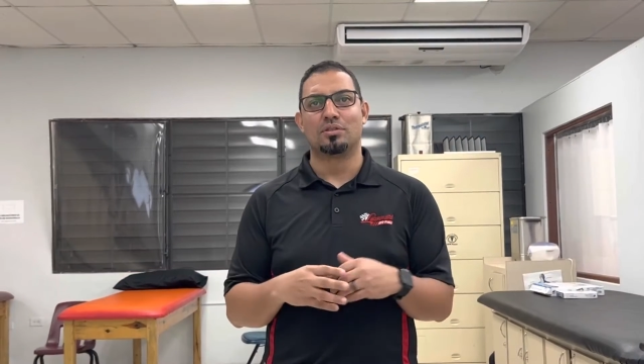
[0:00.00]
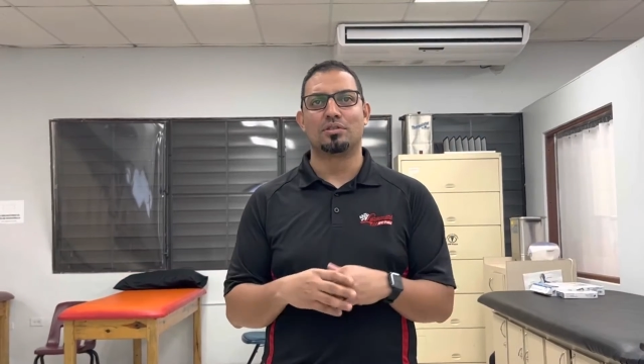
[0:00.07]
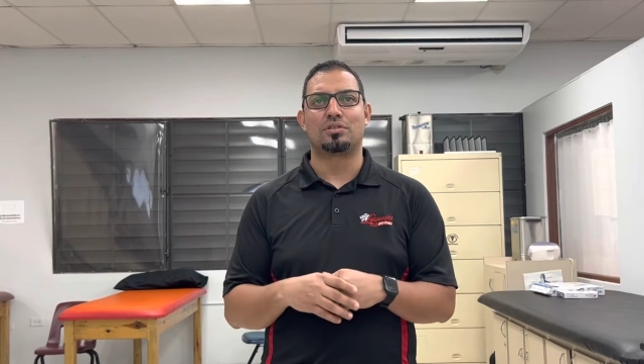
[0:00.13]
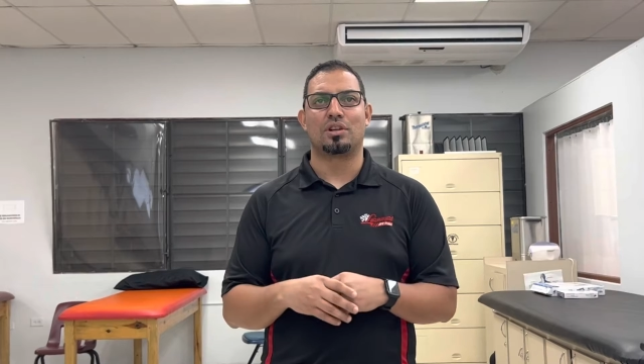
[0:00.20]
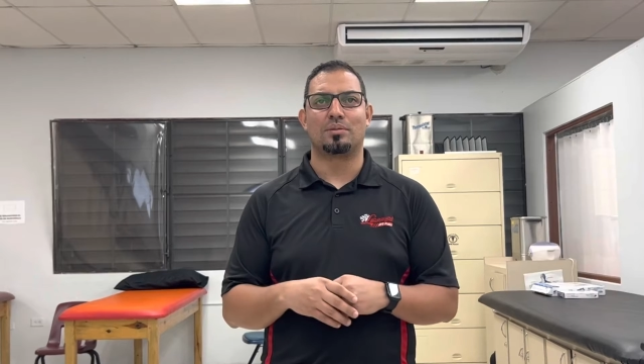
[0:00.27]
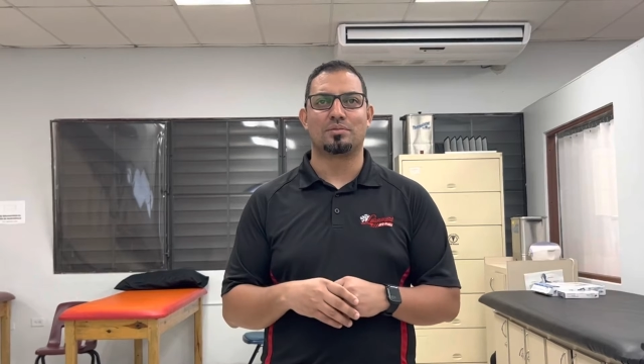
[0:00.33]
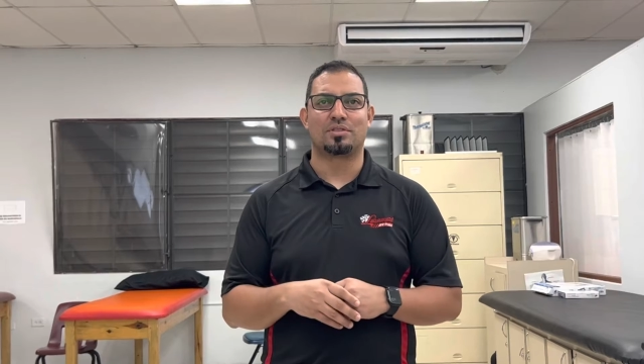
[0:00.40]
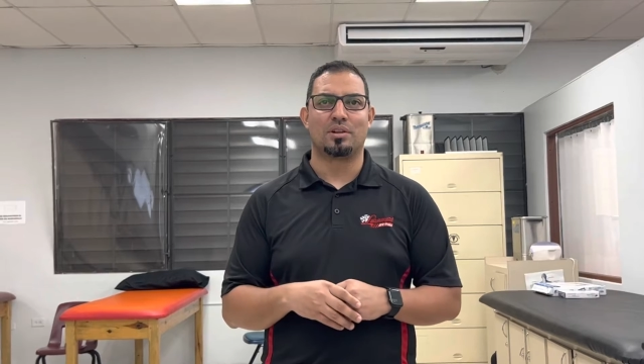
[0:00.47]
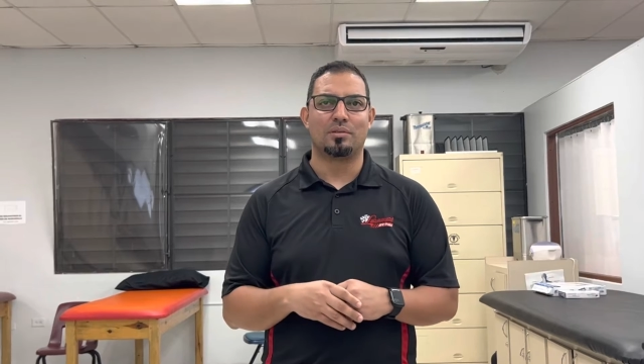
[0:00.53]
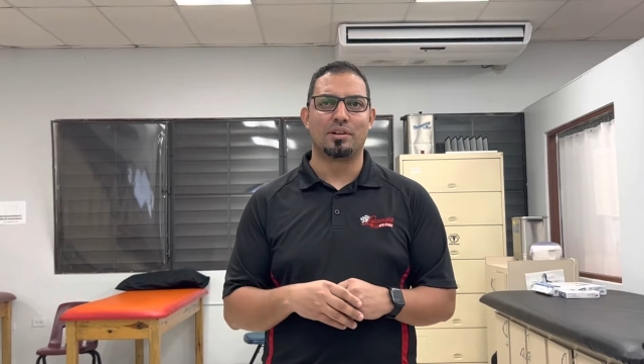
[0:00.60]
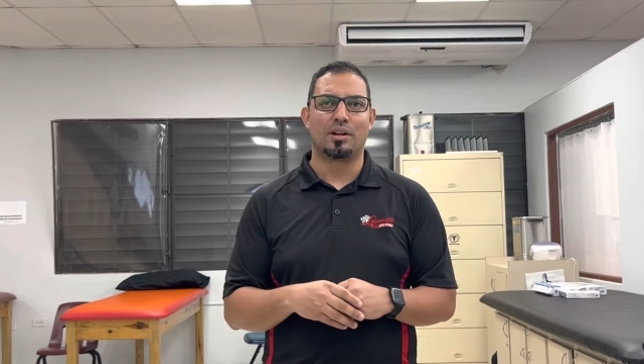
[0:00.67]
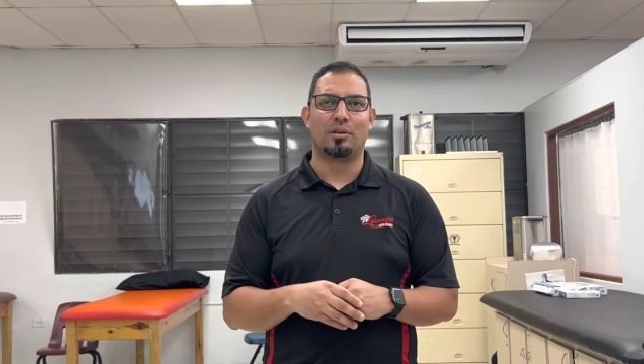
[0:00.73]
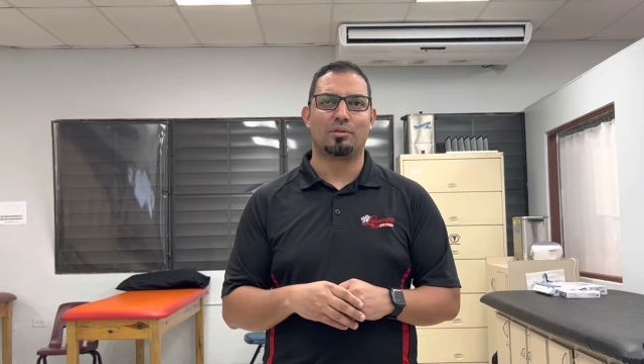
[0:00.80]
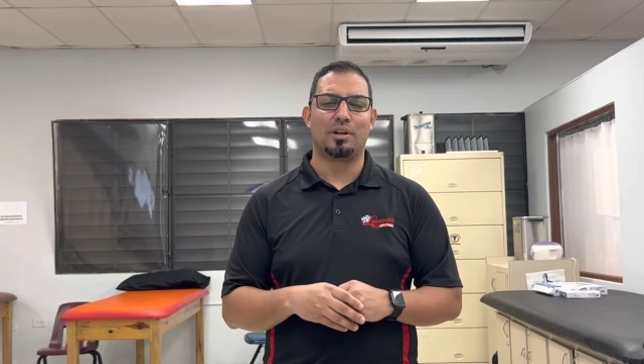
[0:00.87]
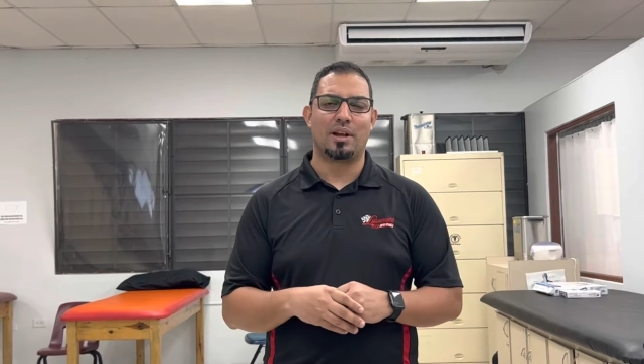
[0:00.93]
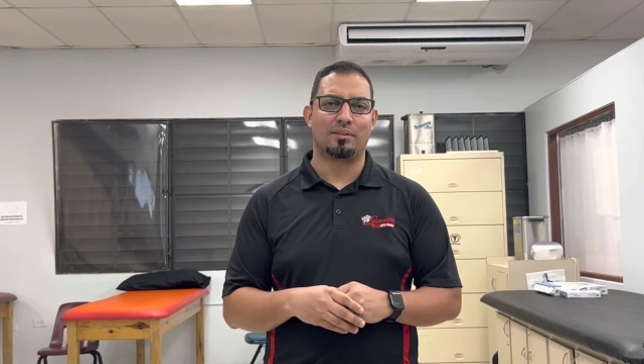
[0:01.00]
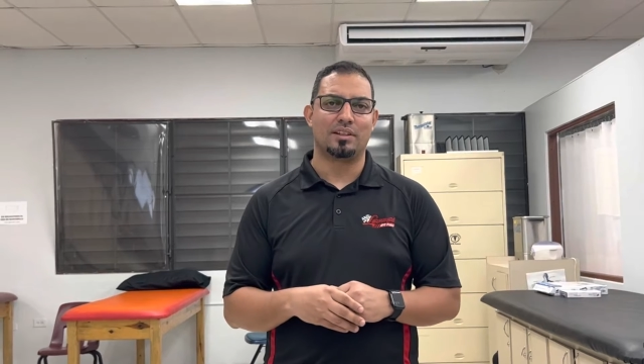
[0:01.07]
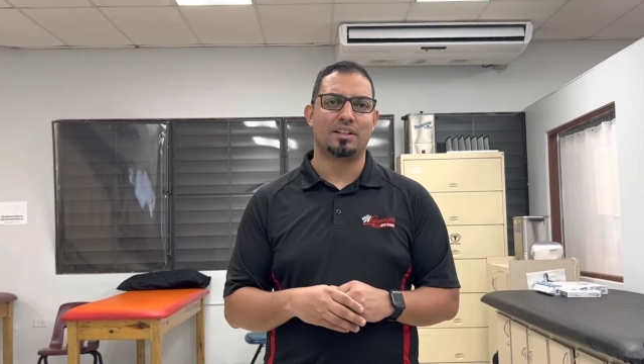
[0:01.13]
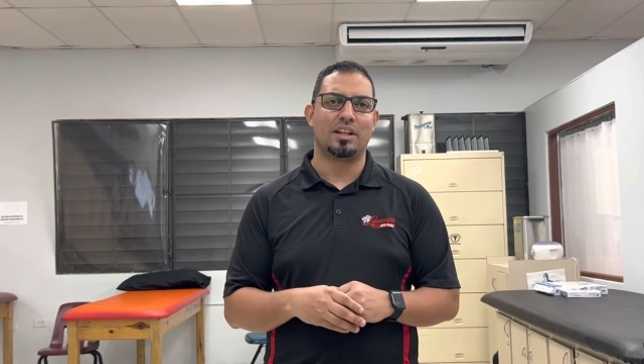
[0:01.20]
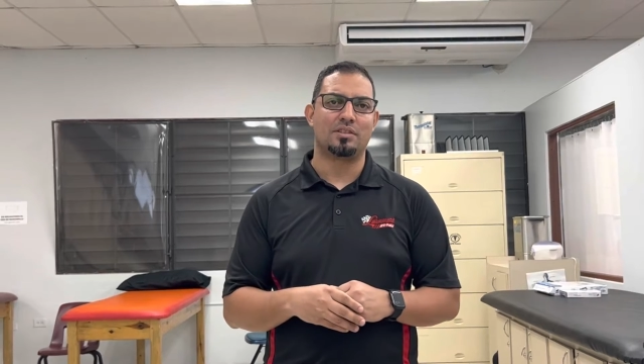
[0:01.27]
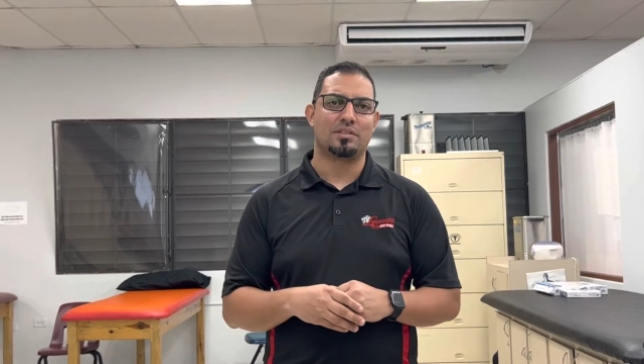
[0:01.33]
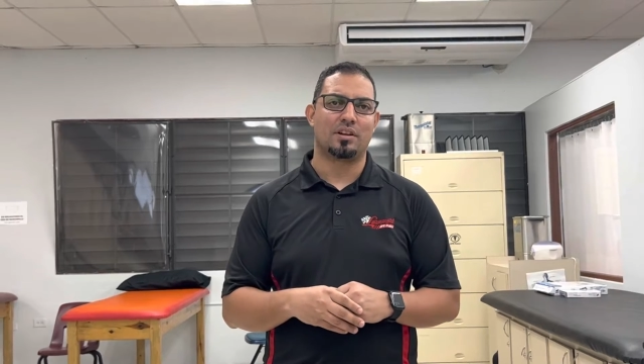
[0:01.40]
some cervical
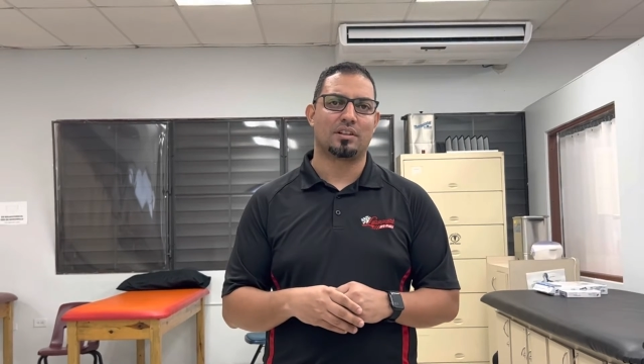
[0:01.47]
rehabilitation